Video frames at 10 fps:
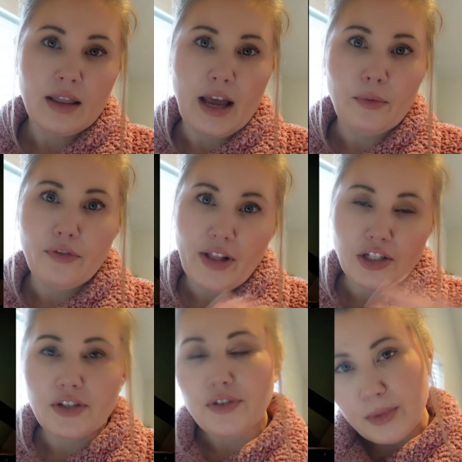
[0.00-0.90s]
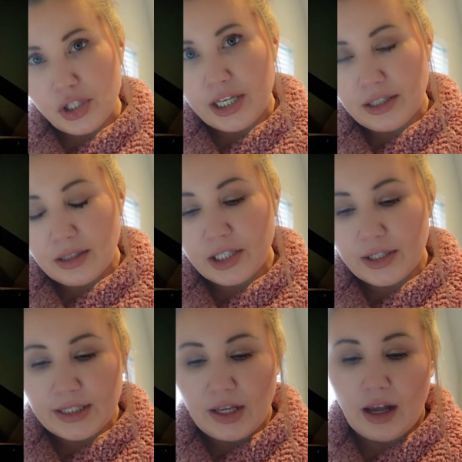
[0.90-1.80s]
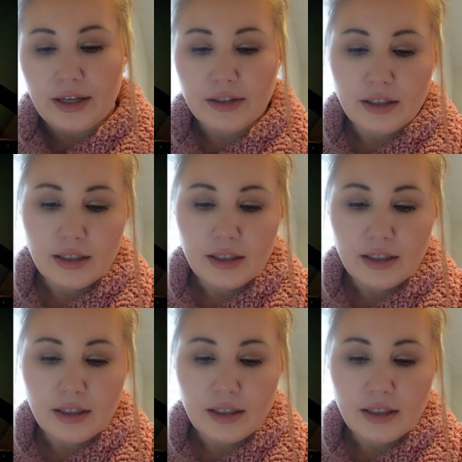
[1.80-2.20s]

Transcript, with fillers: That reflection from the chandelier is gone.